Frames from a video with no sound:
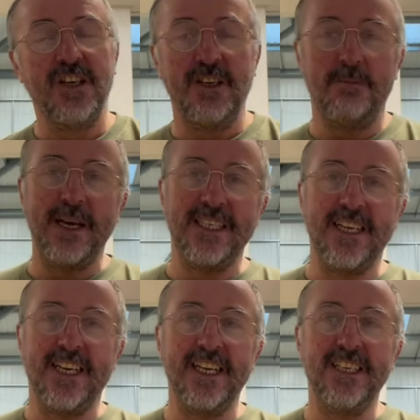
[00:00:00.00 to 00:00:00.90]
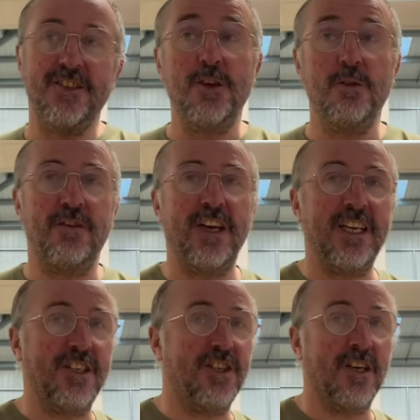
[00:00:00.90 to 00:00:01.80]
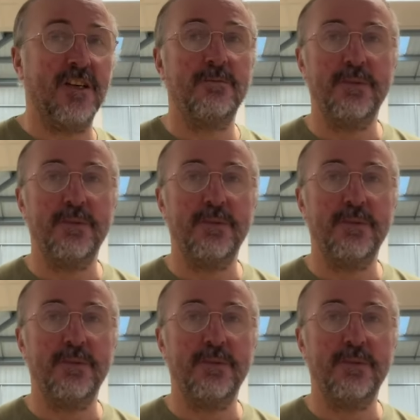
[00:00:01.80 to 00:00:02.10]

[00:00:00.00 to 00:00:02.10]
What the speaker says: You basically do the furniture